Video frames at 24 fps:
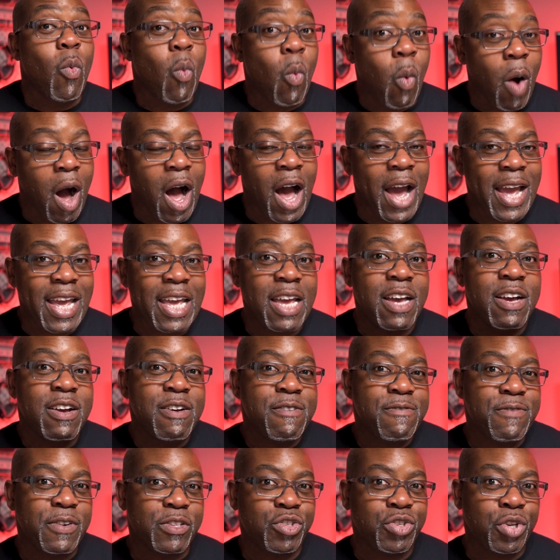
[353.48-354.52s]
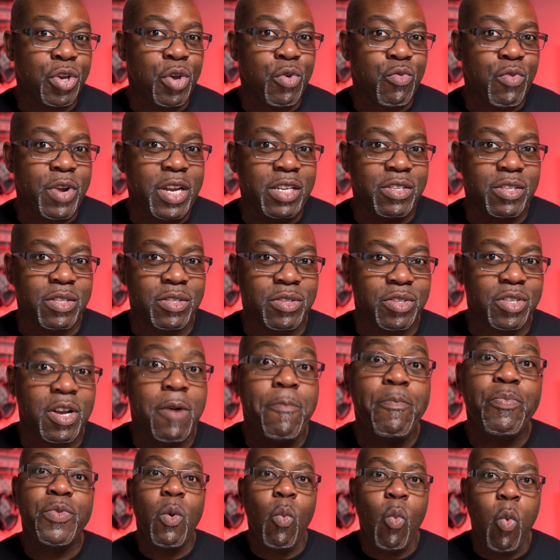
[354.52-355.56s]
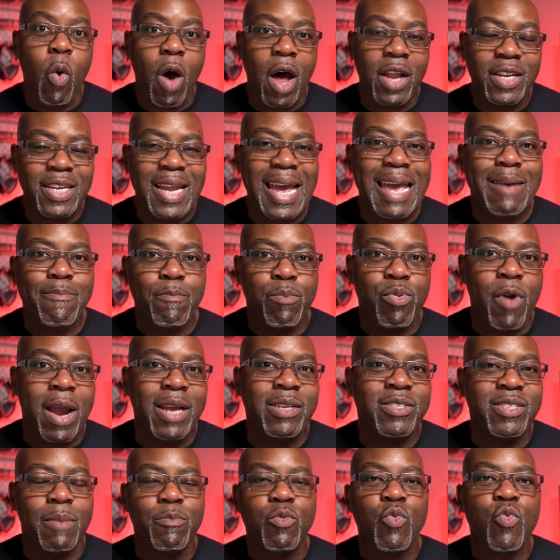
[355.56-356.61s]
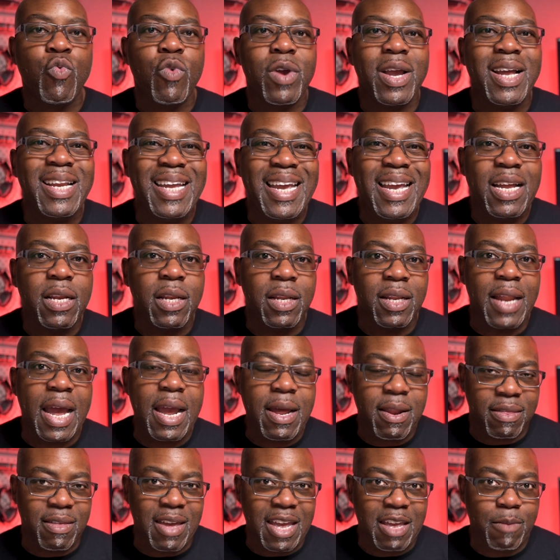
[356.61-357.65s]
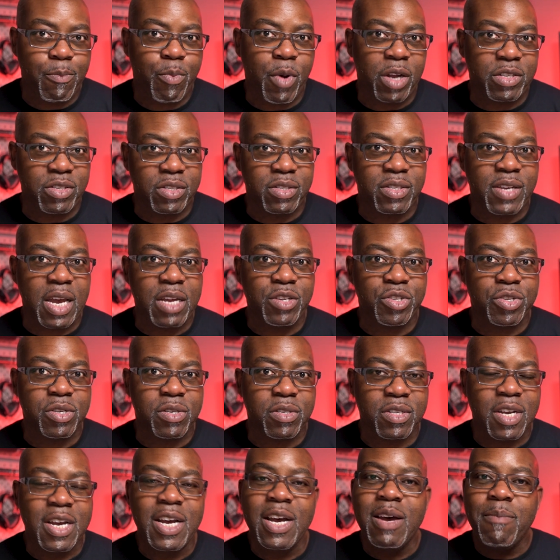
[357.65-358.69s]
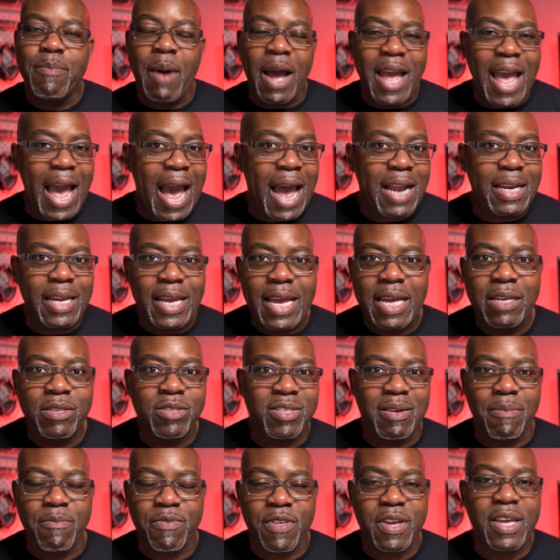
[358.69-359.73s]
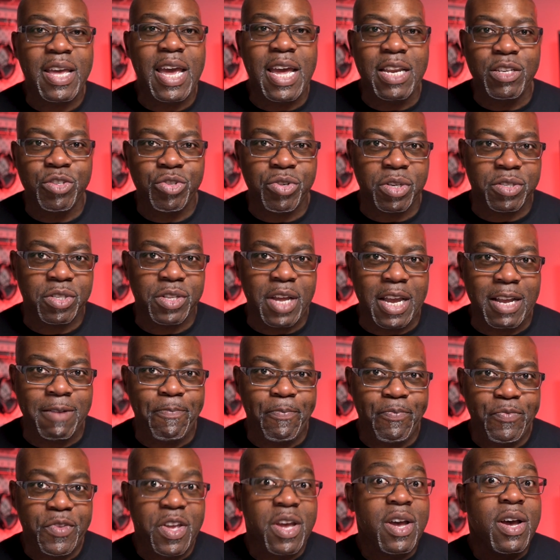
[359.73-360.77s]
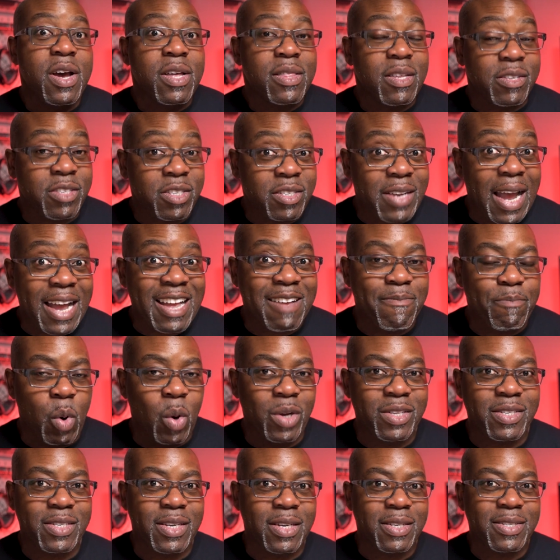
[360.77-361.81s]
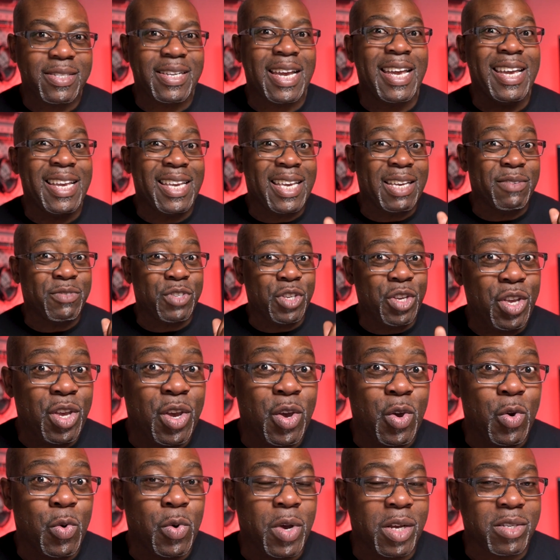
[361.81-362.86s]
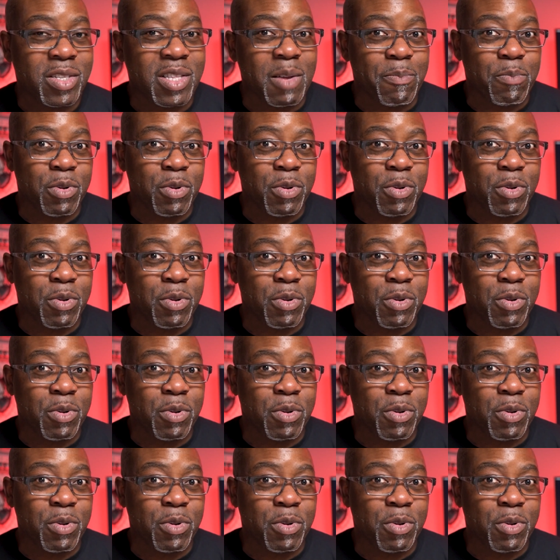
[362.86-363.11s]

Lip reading: Why? For 2 reasons. 1, it breaks up really lengthy presentations by adding in something interesting. The second point is it gives you, as the